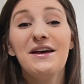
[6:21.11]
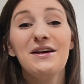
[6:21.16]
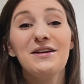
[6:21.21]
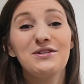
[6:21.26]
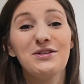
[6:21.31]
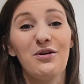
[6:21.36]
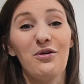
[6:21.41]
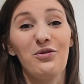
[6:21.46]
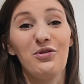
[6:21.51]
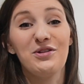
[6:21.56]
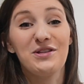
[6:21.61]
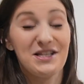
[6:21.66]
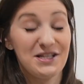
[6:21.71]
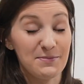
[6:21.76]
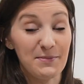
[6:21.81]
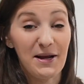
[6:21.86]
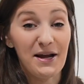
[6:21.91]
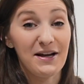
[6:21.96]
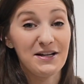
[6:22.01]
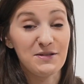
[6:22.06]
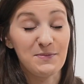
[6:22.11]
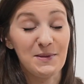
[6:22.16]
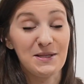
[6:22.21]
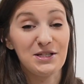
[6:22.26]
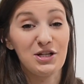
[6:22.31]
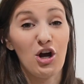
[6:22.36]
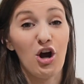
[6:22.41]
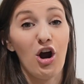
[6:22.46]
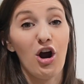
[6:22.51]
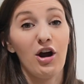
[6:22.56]
So this is my husband's
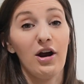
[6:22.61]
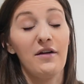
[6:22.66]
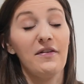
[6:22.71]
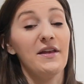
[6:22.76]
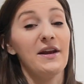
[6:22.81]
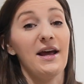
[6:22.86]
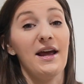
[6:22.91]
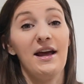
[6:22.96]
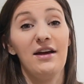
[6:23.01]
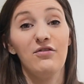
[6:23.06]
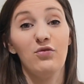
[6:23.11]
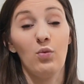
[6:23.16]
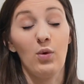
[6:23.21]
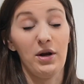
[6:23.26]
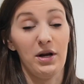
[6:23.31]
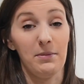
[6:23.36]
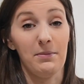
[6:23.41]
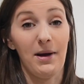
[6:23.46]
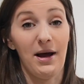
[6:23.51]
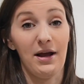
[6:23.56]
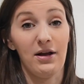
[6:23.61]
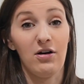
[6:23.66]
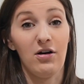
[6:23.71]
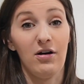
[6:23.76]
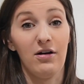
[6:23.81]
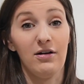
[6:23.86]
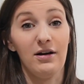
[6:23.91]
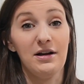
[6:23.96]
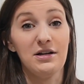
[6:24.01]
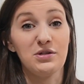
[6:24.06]
car, and then I have one in my
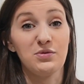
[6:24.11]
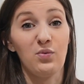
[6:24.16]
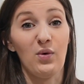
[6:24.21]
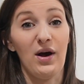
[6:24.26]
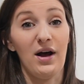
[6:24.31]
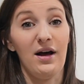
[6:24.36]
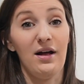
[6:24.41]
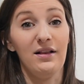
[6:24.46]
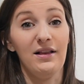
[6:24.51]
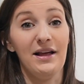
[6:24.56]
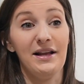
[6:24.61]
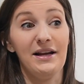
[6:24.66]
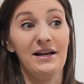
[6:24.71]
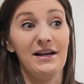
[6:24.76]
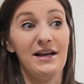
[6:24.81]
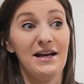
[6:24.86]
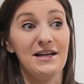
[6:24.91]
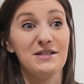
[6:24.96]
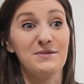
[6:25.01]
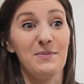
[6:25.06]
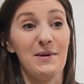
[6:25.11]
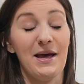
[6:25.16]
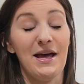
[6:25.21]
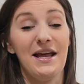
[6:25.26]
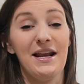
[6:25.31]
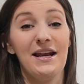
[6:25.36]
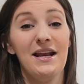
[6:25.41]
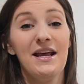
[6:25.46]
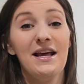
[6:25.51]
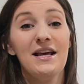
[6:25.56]
car as well, and it has
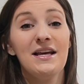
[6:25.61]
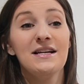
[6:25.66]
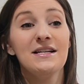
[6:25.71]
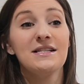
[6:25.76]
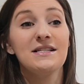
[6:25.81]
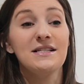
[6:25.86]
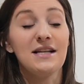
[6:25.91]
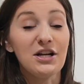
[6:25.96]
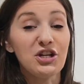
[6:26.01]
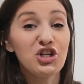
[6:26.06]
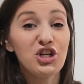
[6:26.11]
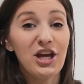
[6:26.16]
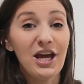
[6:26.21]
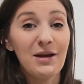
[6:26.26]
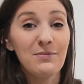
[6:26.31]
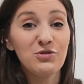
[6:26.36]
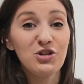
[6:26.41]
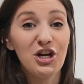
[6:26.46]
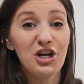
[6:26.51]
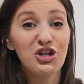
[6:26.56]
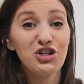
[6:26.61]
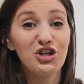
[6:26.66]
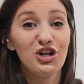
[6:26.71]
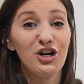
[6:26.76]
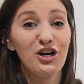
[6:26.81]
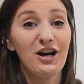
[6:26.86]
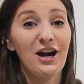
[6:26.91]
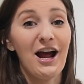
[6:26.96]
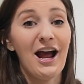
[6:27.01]
been such a game changer.